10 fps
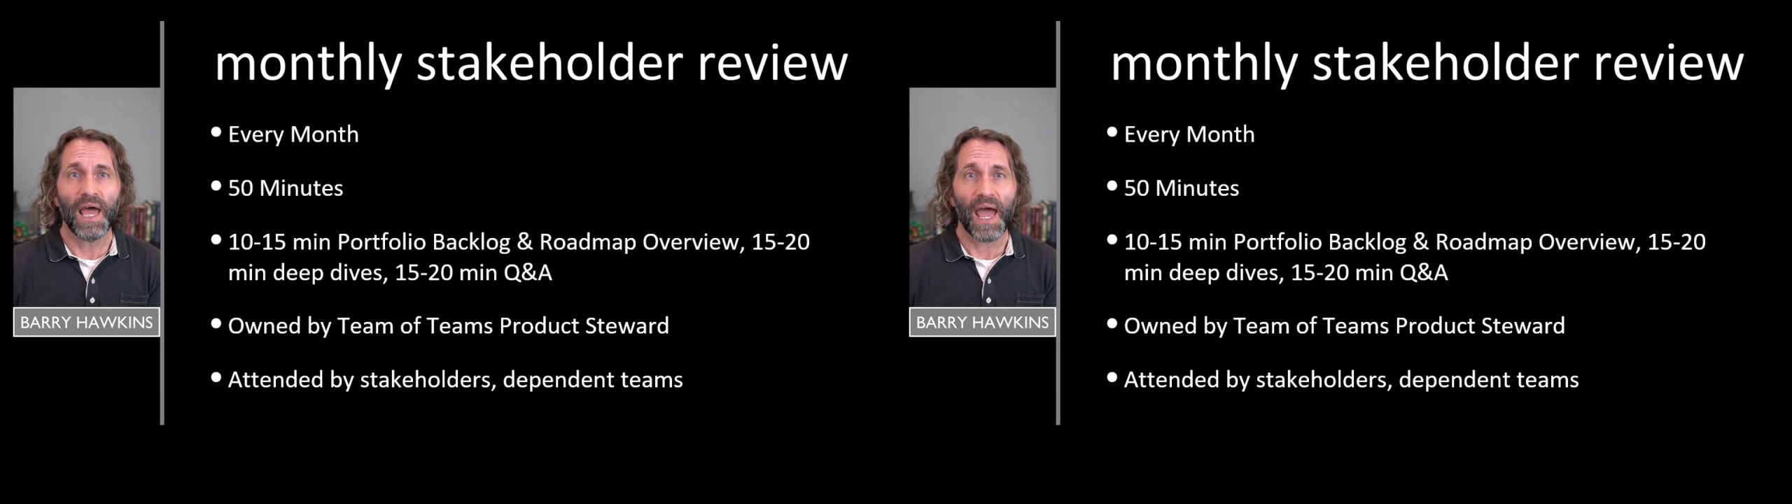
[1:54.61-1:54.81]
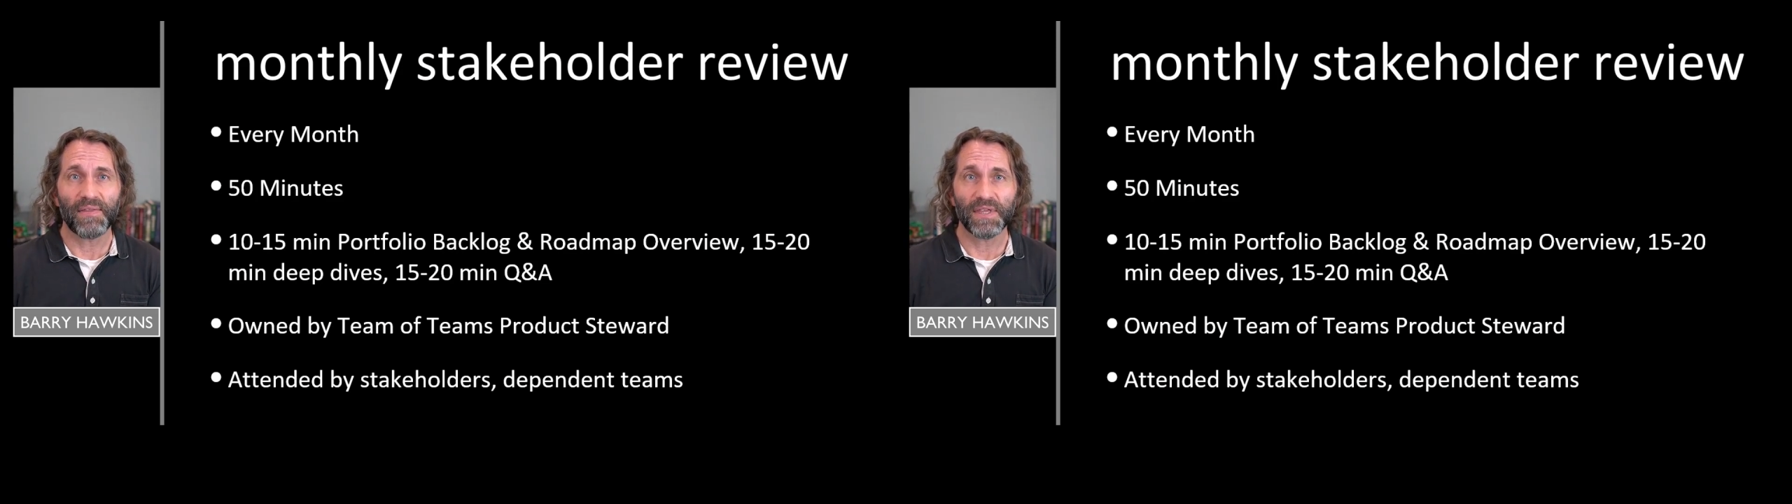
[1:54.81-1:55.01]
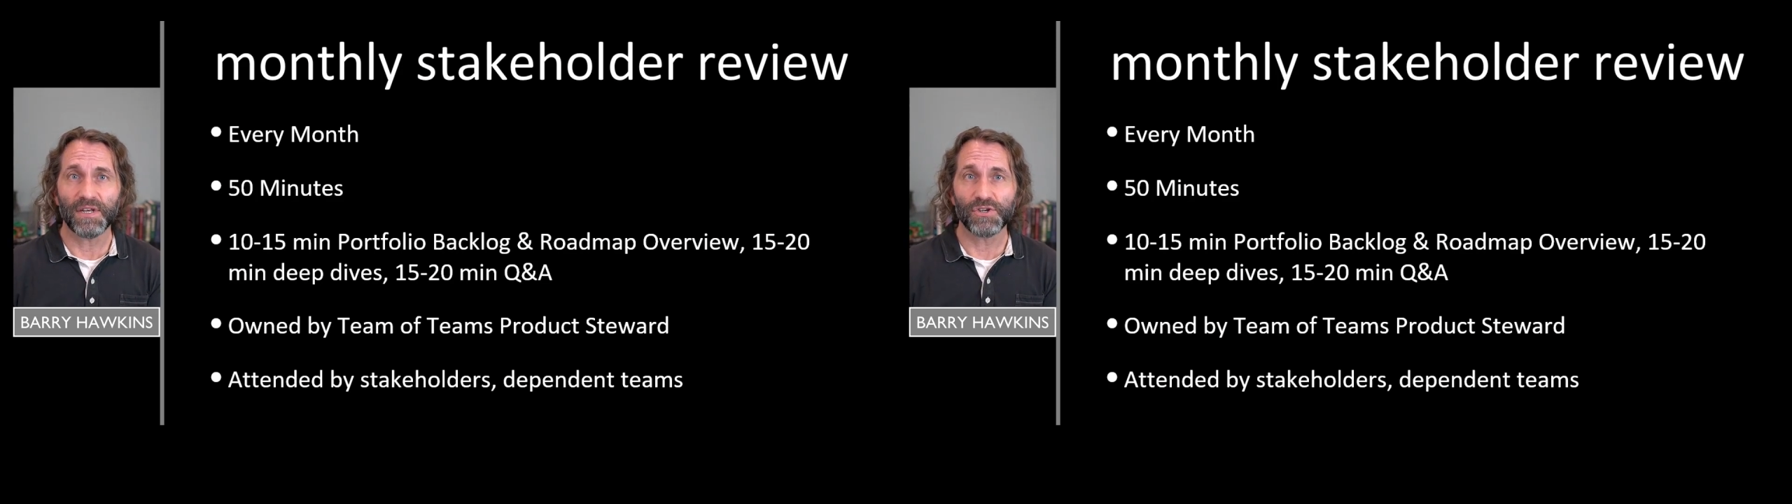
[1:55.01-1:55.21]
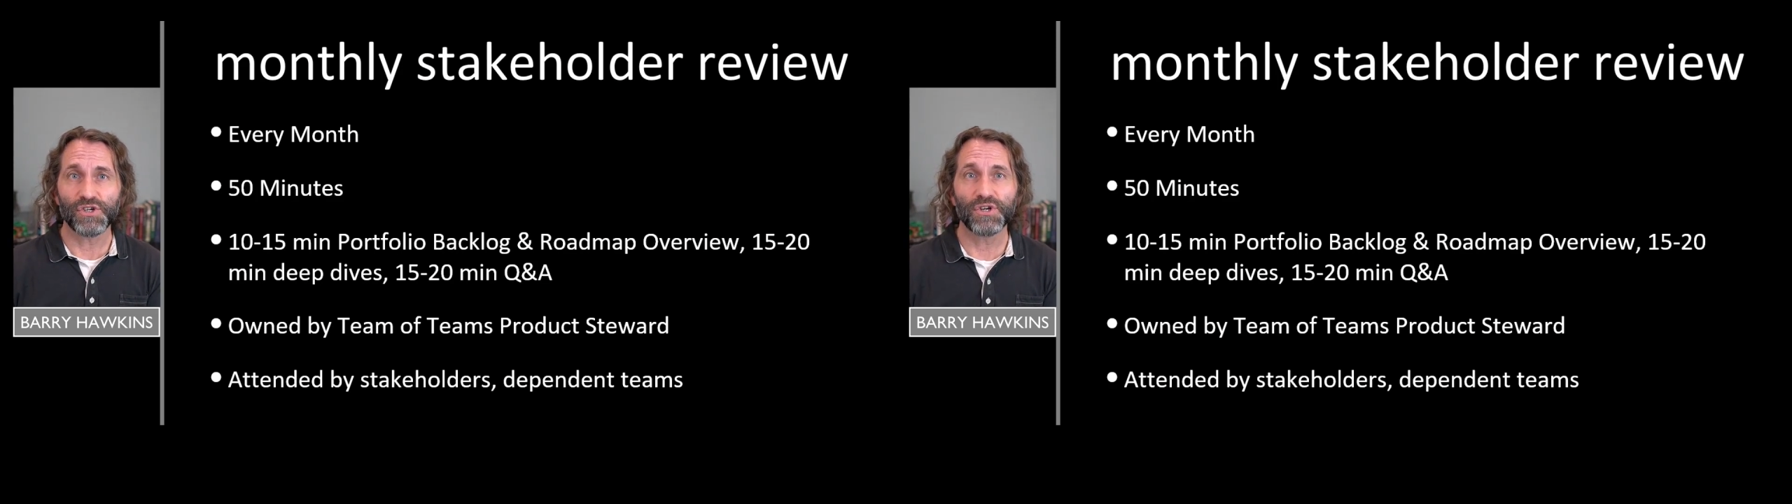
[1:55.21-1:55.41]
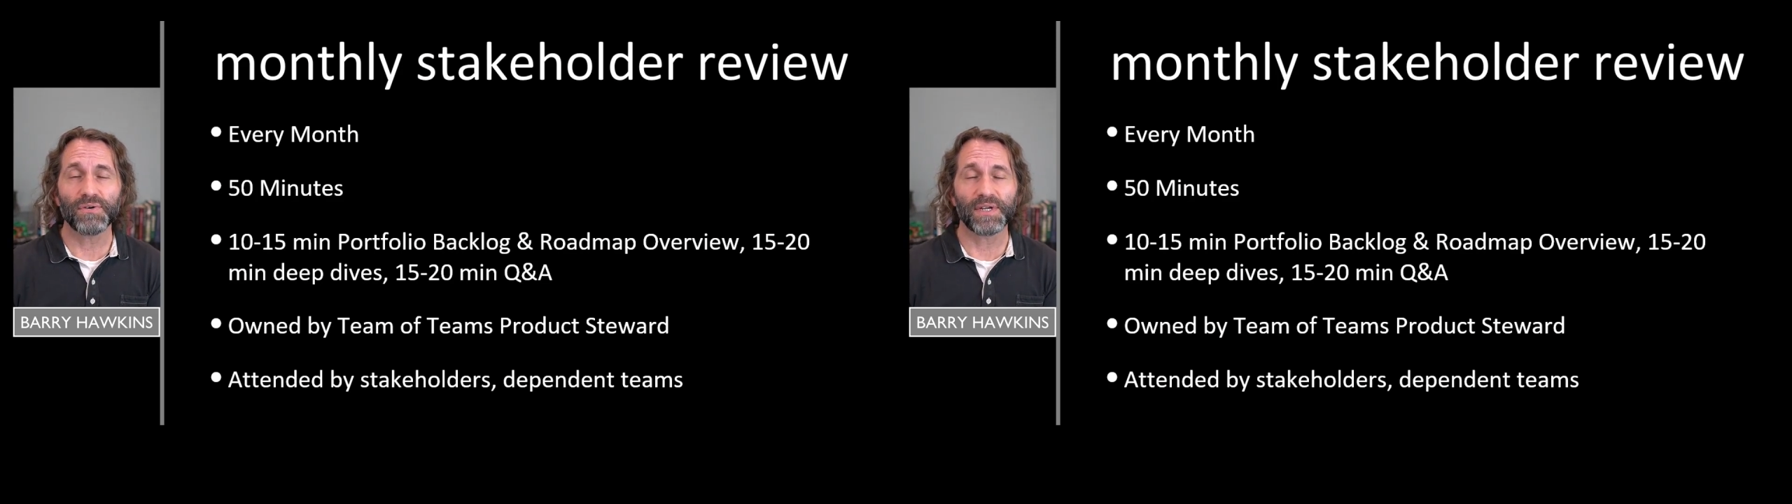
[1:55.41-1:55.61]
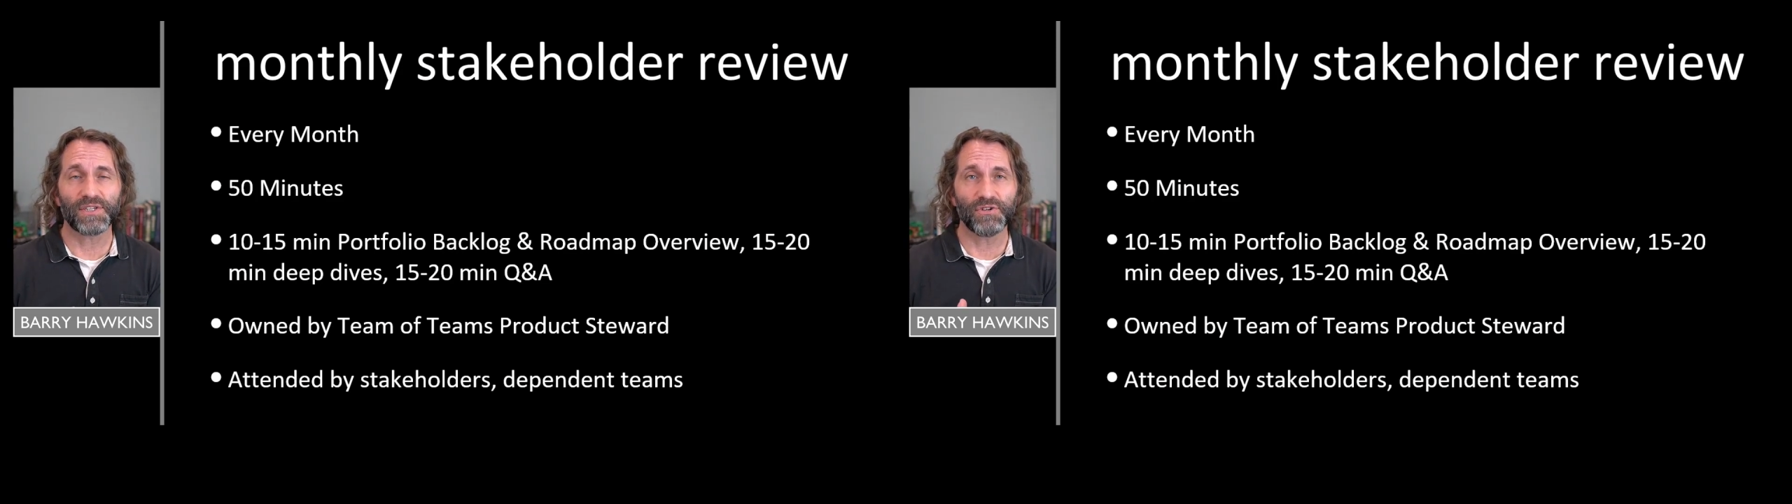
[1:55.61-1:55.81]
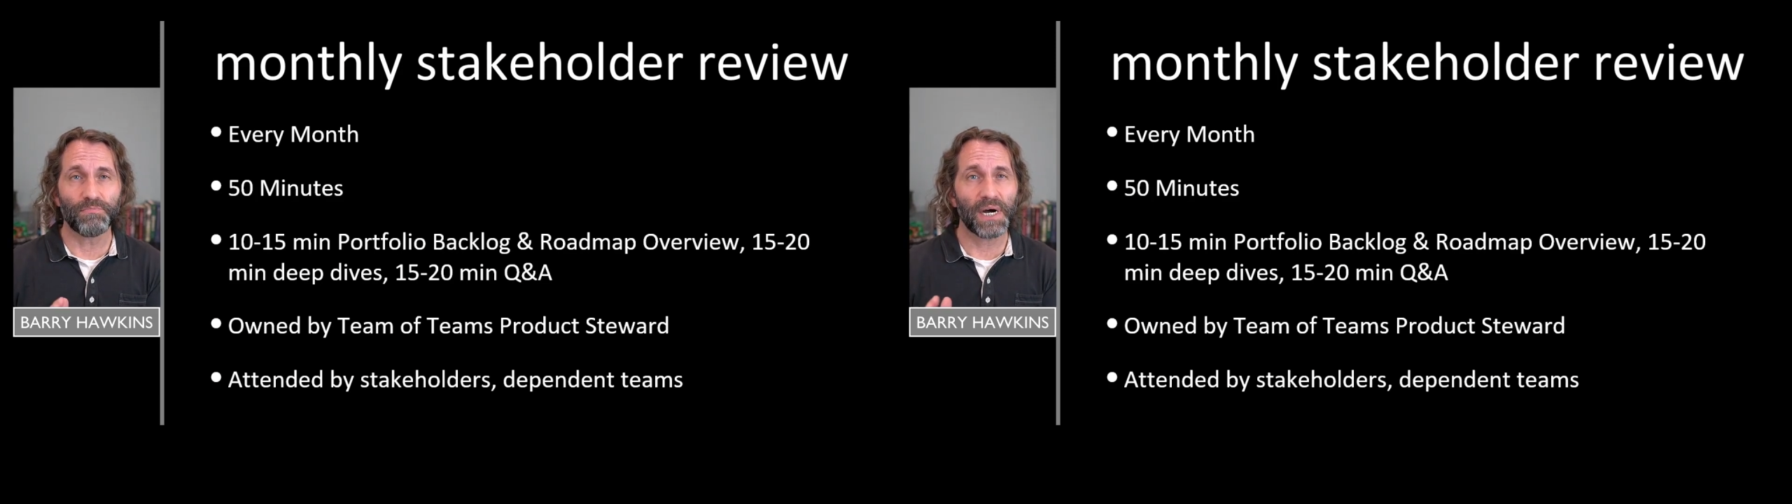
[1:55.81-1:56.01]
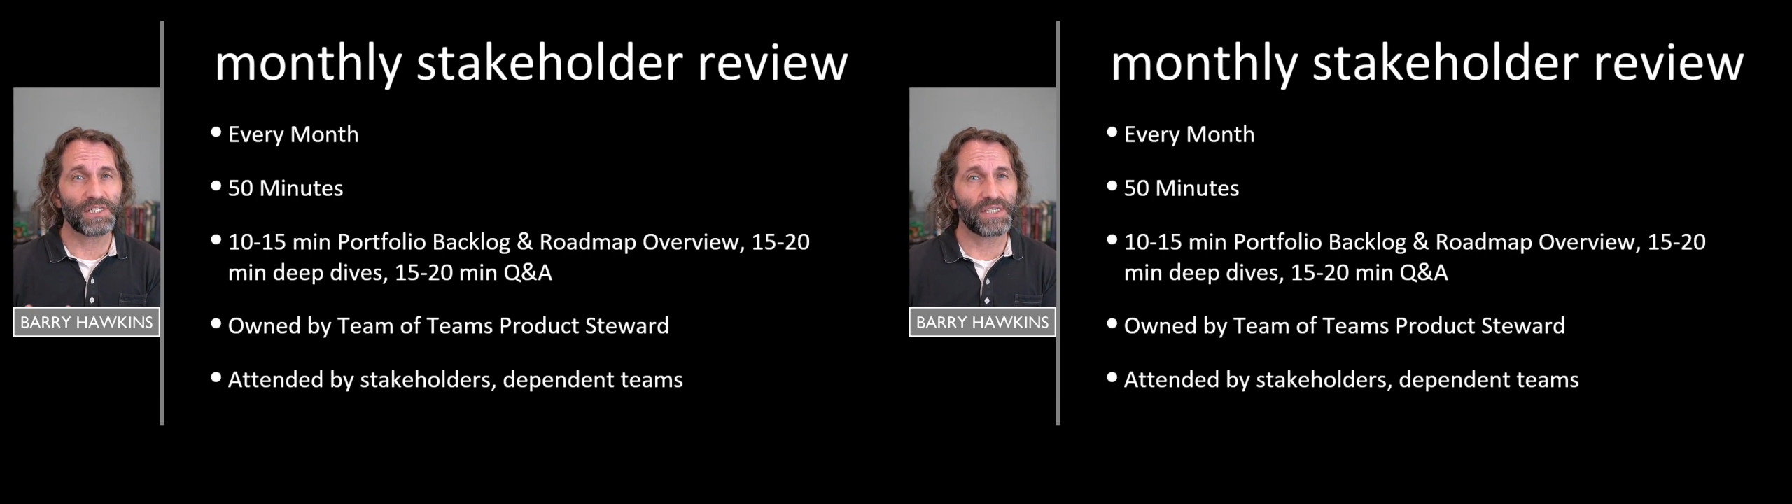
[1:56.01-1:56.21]
and then ensuring to
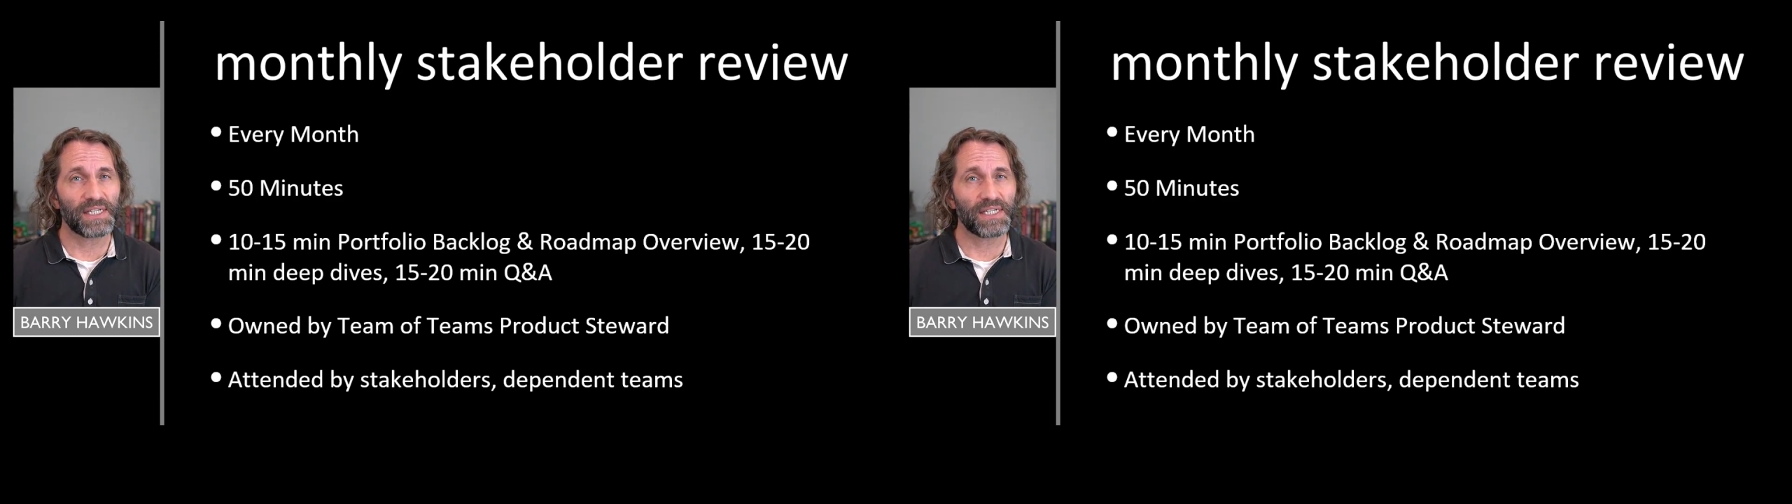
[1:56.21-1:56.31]
budget